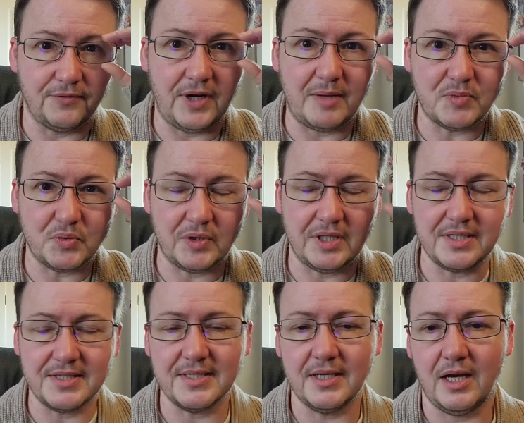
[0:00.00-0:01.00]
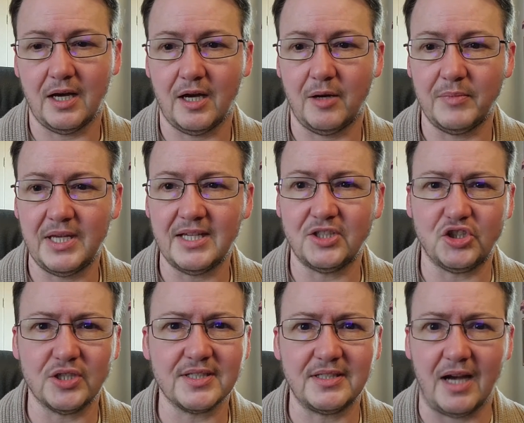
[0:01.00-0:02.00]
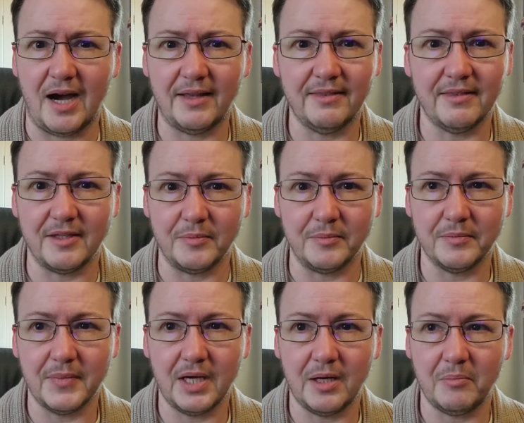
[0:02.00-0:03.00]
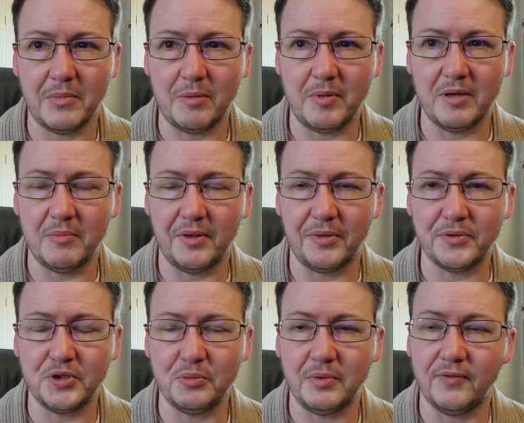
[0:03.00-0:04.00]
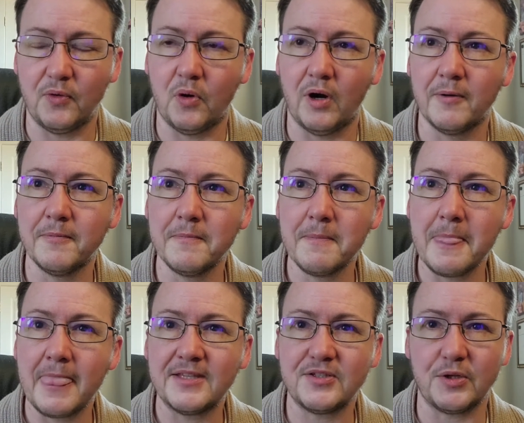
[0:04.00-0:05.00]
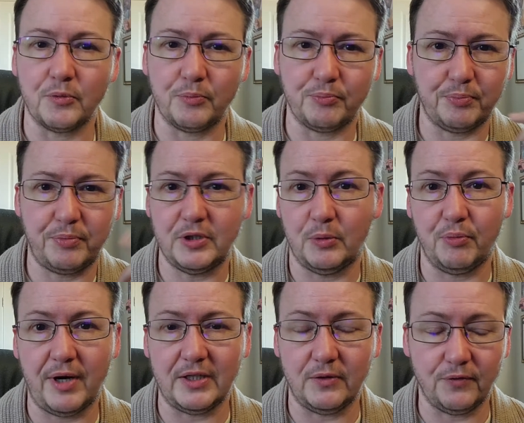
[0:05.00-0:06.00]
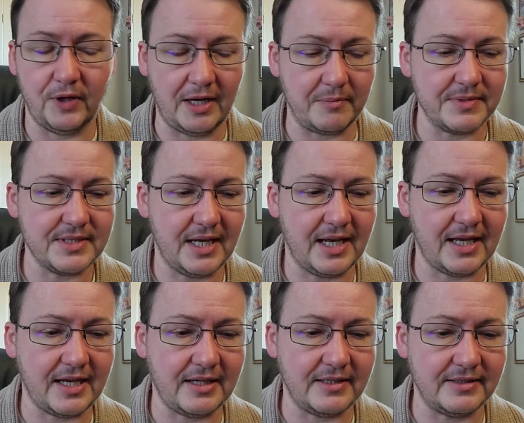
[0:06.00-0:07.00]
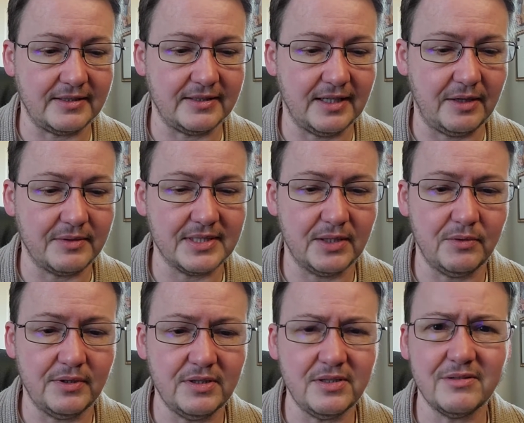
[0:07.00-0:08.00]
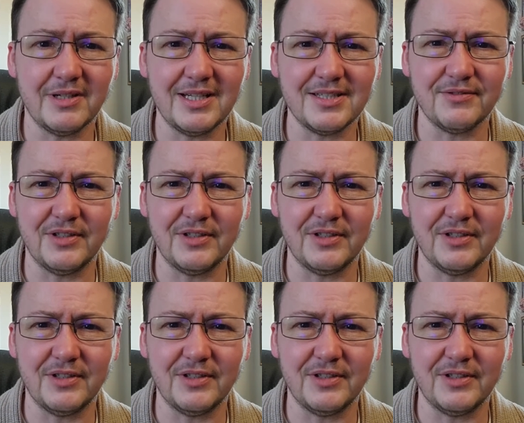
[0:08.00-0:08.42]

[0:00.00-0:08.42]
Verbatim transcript: the frames were his. Um, he had just gotten them, uh, maybe a month or two before. So they were, you know, brand new frames. And I was like, well, these are nice